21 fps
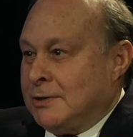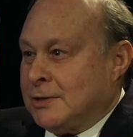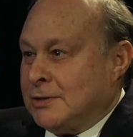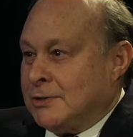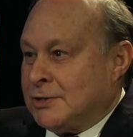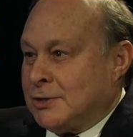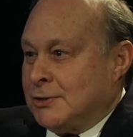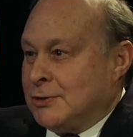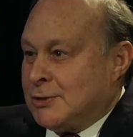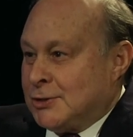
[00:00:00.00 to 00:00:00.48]

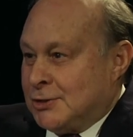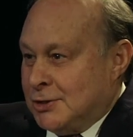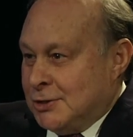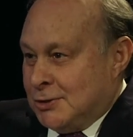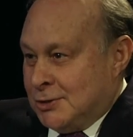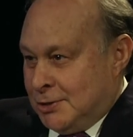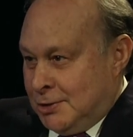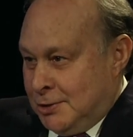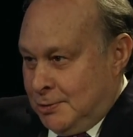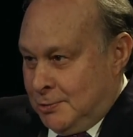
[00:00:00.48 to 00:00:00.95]
It's
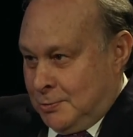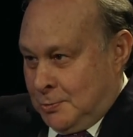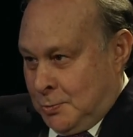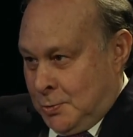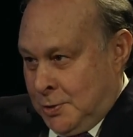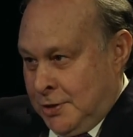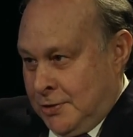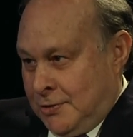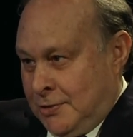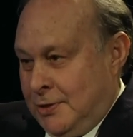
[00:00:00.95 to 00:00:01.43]
consistent, mm-hmm,
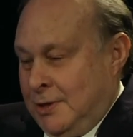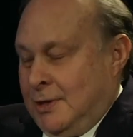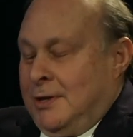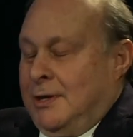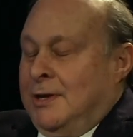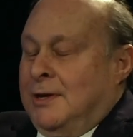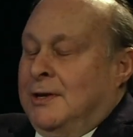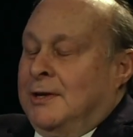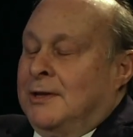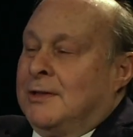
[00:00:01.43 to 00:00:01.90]
with
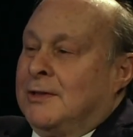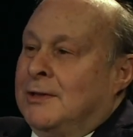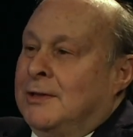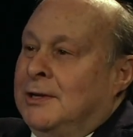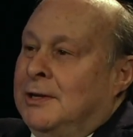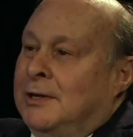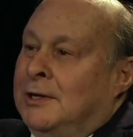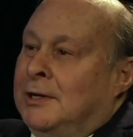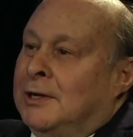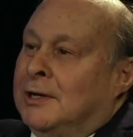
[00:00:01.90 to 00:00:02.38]

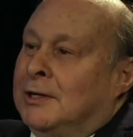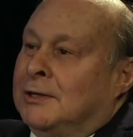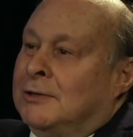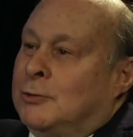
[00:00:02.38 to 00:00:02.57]
the